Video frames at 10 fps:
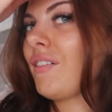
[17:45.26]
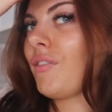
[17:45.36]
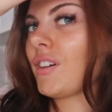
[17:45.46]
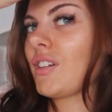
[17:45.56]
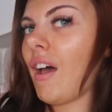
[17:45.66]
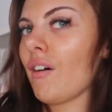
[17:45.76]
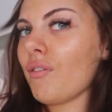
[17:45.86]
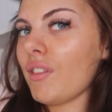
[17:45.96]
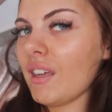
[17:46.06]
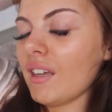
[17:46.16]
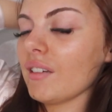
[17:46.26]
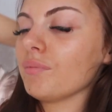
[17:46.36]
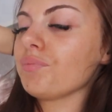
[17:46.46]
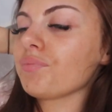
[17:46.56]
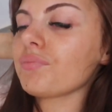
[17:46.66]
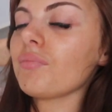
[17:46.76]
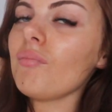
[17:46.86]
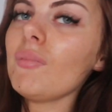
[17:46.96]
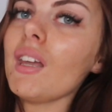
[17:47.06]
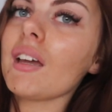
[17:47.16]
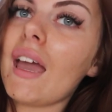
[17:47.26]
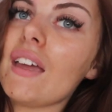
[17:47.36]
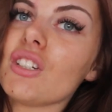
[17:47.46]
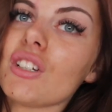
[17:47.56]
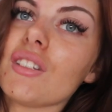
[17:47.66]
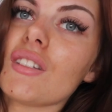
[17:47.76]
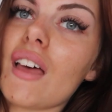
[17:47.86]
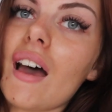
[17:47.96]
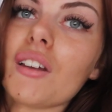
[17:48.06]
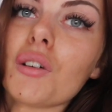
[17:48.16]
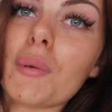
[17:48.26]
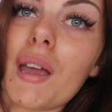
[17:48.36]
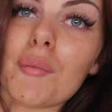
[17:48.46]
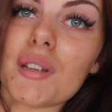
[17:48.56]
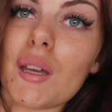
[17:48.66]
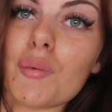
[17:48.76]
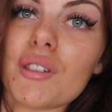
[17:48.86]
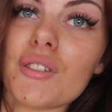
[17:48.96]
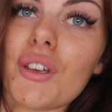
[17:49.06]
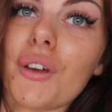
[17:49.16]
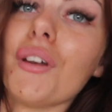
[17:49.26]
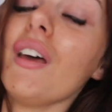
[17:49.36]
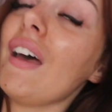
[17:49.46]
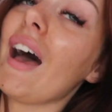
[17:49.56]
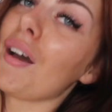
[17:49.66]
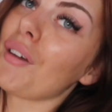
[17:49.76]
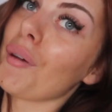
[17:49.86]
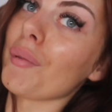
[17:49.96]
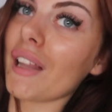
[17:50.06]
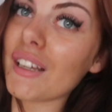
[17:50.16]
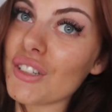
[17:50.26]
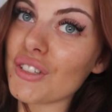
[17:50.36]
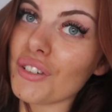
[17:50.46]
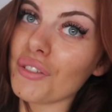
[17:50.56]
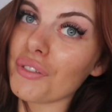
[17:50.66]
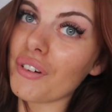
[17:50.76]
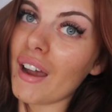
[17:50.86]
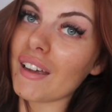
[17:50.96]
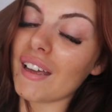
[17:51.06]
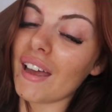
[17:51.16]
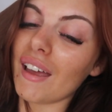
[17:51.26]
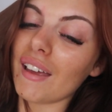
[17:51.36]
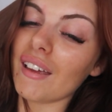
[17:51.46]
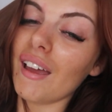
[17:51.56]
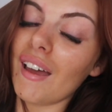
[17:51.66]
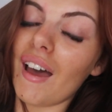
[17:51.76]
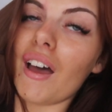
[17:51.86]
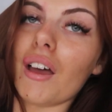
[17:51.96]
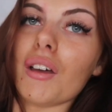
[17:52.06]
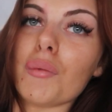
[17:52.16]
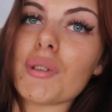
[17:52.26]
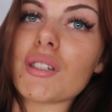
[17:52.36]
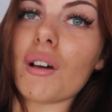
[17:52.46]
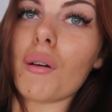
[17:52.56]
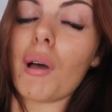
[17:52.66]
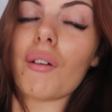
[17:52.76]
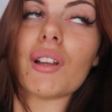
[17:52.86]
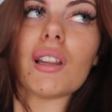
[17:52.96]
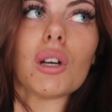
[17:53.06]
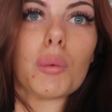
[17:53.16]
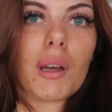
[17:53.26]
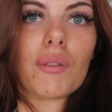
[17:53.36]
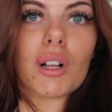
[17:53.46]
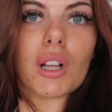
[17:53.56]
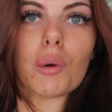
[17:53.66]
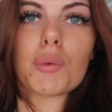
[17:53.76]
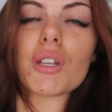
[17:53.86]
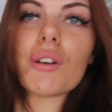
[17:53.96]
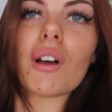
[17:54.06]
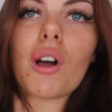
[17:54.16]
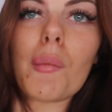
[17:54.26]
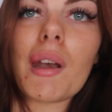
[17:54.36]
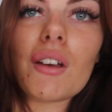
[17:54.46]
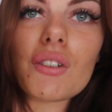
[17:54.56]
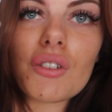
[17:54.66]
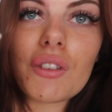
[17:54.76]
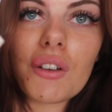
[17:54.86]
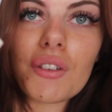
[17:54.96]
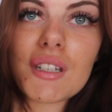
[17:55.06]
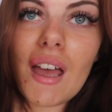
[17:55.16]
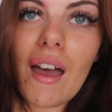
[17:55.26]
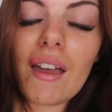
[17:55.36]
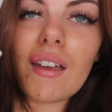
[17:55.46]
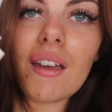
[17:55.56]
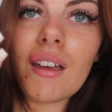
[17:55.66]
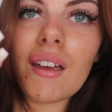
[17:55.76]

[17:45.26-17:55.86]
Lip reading: fresh hair for the occasions, and I'm going to be getting my tapes in soon. I'm getting my lashes done on Friday, so I'm having a little bit of a glow up soon. I got my nails done the other day.